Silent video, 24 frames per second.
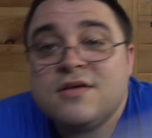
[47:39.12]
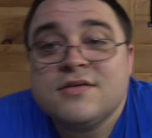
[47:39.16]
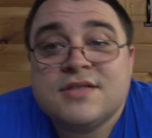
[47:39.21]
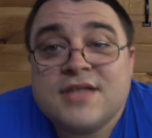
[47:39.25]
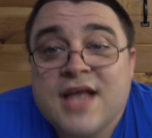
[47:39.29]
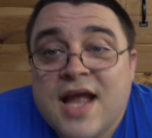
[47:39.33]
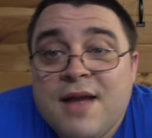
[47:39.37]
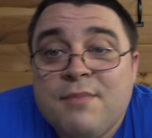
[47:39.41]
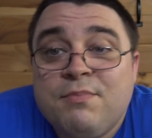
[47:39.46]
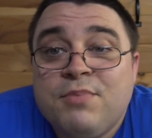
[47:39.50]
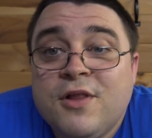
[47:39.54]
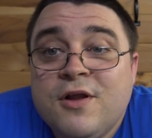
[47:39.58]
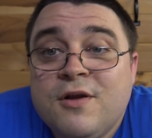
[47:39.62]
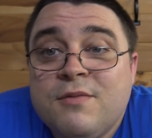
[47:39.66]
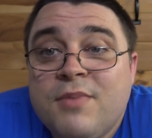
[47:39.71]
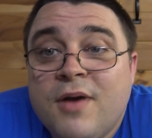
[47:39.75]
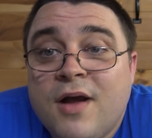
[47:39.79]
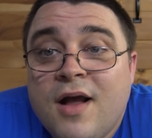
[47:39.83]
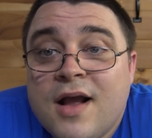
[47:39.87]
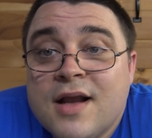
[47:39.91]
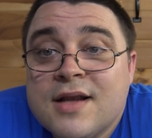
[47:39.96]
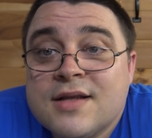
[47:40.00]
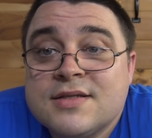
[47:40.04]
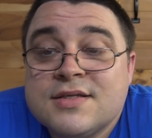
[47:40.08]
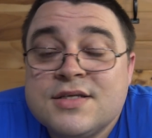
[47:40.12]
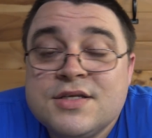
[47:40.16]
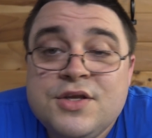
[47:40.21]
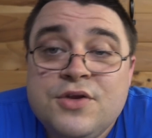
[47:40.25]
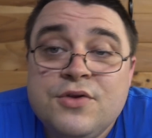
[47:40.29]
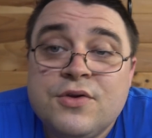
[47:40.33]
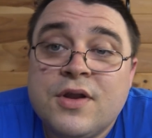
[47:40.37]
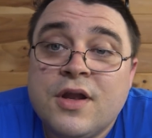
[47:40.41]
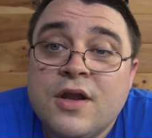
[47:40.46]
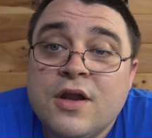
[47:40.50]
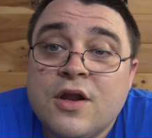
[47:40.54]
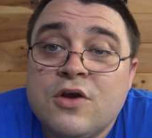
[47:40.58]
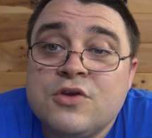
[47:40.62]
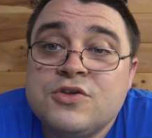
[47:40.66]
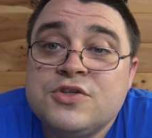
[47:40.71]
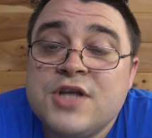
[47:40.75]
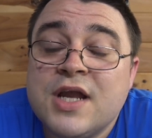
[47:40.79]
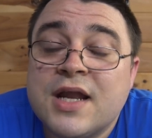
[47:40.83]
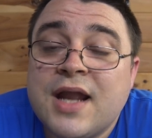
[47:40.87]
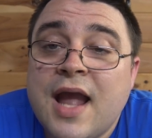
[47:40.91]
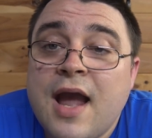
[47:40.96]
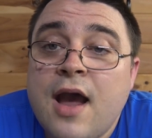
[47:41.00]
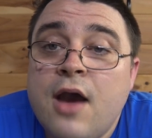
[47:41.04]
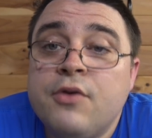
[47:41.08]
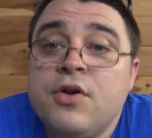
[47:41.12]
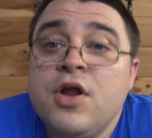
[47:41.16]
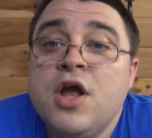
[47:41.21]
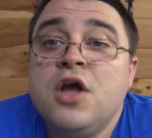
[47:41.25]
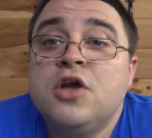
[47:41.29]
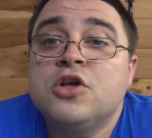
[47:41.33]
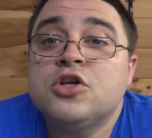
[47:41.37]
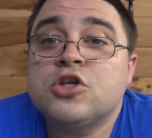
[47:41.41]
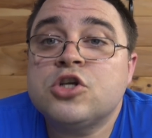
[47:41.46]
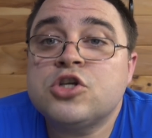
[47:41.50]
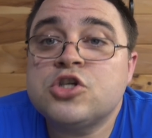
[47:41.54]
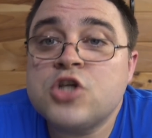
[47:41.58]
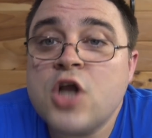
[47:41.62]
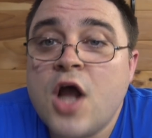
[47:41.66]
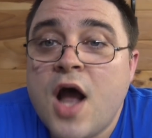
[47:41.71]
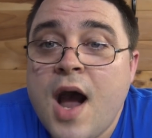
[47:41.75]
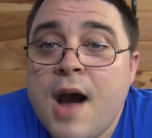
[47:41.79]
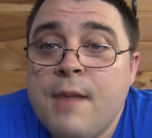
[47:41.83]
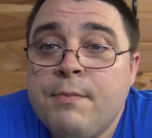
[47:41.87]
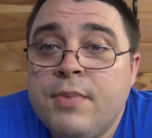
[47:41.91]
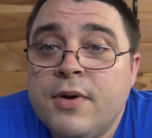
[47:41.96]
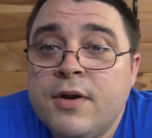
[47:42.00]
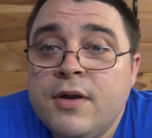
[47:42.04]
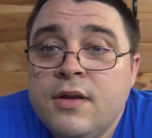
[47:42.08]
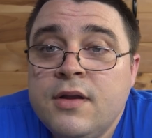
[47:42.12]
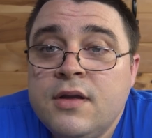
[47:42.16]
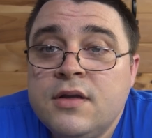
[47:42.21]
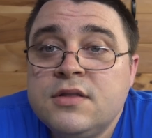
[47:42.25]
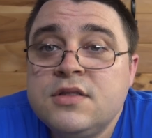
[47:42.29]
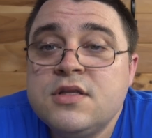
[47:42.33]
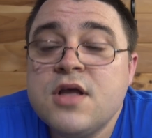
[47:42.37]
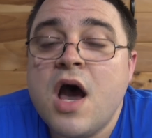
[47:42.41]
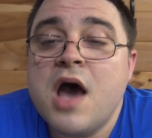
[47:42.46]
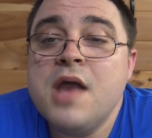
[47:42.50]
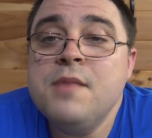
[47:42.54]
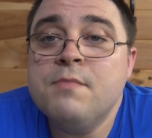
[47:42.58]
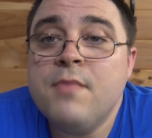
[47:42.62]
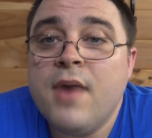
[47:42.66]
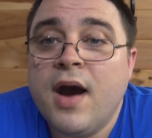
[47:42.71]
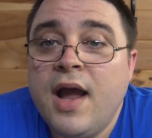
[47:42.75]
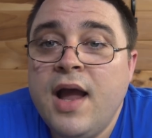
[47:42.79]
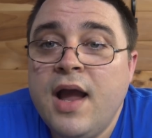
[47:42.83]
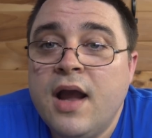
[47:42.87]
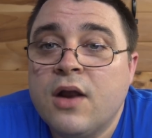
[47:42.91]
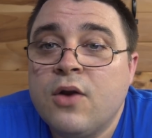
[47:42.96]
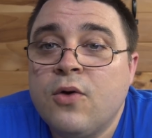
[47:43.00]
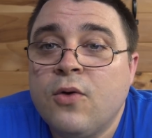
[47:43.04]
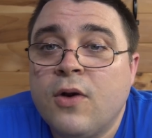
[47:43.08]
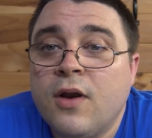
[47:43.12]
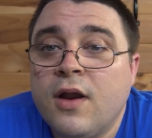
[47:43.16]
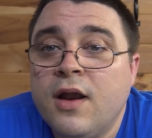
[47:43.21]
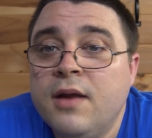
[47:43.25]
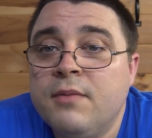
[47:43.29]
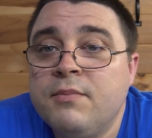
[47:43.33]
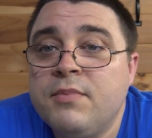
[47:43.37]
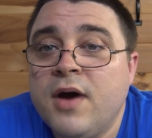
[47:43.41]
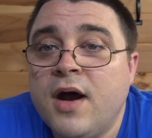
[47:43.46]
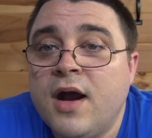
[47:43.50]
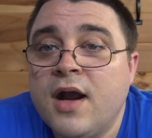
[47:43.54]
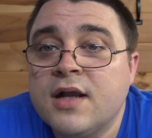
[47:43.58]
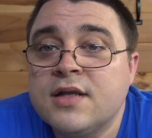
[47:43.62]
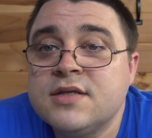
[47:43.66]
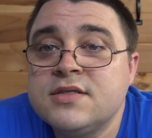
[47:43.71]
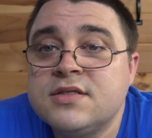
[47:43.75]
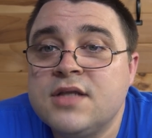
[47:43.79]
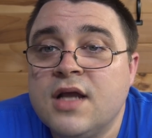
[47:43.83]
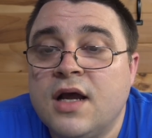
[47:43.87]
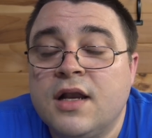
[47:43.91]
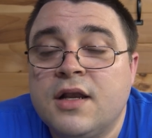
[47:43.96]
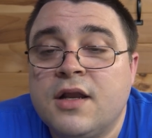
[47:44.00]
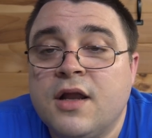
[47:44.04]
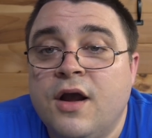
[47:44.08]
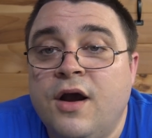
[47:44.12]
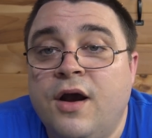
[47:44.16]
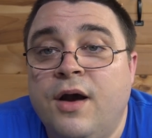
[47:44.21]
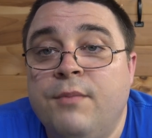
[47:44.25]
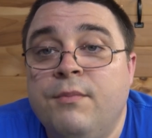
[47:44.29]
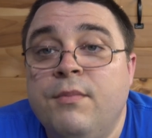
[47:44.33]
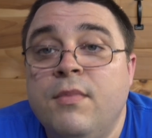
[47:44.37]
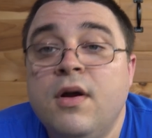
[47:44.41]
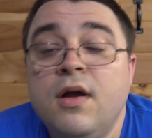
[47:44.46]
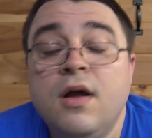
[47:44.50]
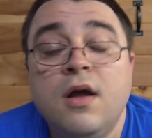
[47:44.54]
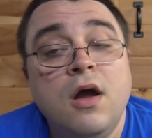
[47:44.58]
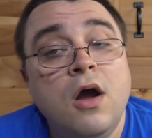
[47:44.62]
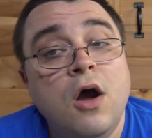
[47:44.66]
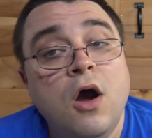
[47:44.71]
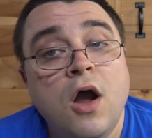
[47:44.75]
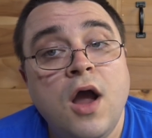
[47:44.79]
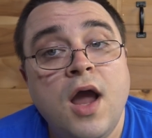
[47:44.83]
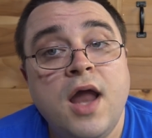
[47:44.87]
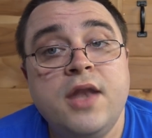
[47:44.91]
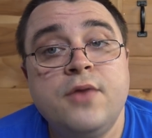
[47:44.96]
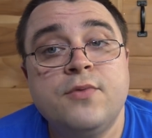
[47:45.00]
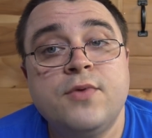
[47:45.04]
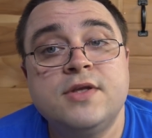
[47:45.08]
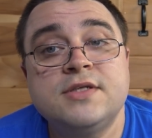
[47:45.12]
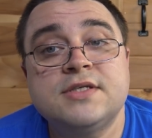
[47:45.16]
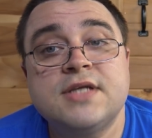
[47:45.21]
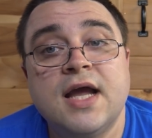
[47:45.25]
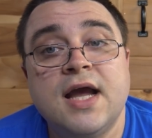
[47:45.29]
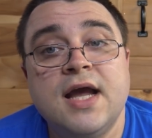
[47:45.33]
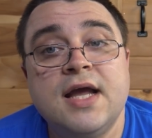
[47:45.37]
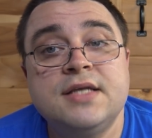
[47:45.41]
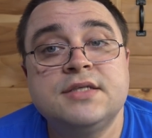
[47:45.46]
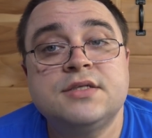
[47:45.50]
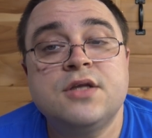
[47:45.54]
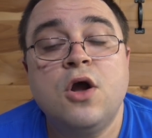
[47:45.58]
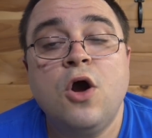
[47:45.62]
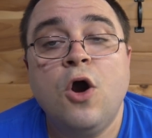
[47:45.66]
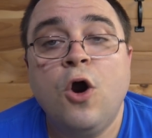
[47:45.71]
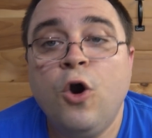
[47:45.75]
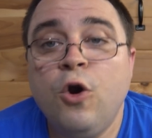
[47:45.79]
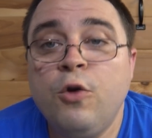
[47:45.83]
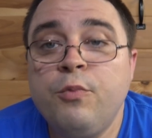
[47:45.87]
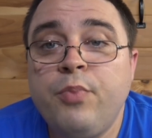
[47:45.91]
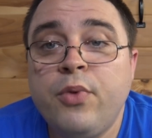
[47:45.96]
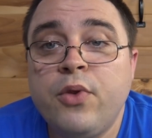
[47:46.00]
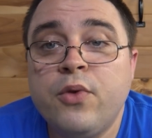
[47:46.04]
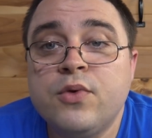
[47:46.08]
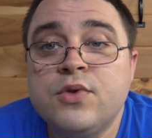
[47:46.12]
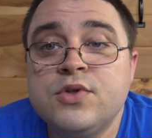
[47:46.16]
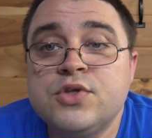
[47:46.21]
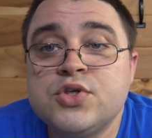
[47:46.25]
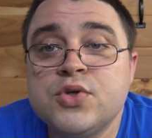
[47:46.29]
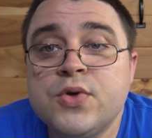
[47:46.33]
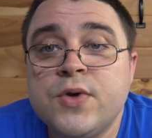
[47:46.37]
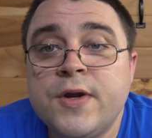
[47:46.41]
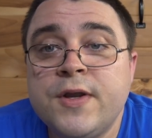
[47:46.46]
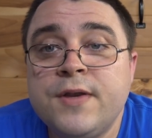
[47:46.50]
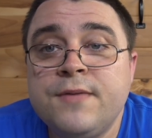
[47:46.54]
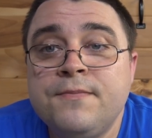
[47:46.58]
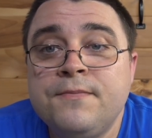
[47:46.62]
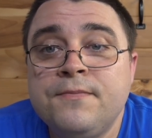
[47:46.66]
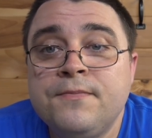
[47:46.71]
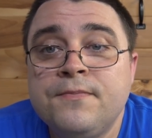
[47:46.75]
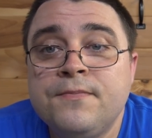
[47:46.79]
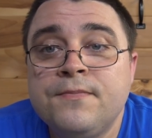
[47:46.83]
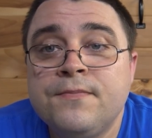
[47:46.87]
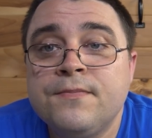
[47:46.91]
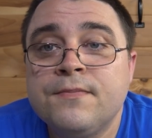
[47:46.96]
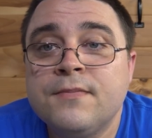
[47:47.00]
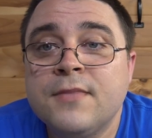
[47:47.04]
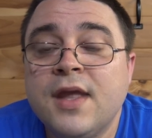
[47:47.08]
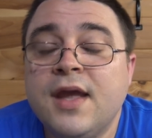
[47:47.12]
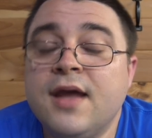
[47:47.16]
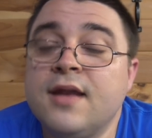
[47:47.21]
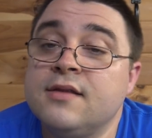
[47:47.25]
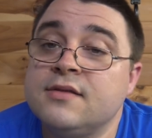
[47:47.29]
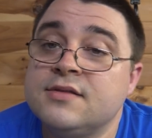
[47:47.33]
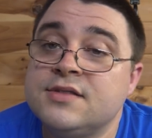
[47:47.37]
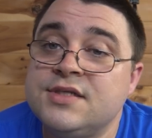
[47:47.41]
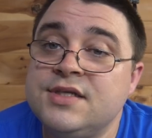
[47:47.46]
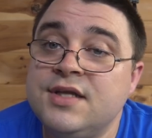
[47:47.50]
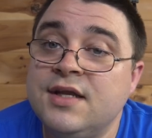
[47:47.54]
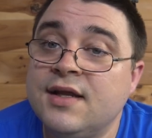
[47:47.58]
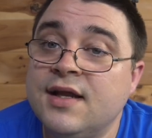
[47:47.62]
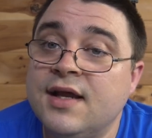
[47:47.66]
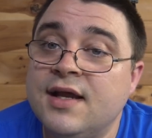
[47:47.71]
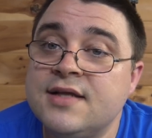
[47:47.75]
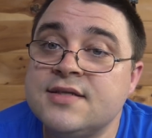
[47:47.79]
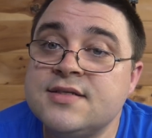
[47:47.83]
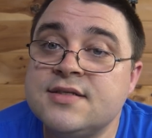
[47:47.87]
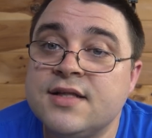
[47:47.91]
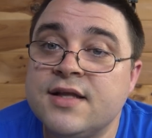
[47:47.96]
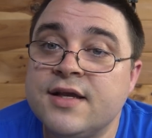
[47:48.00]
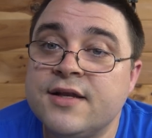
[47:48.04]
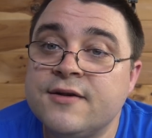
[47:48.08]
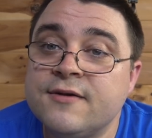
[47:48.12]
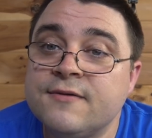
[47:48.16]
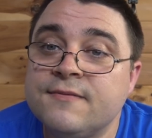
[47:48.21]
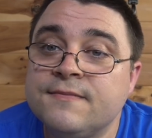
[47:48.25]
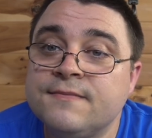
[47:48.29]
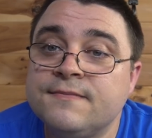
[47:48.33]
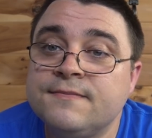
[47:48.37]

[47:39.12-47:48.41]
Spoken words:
sampler box, you can go check out shop.myaquariumbox.com. Anyways, guys, hope you enjoyed, and I'll see you guys later.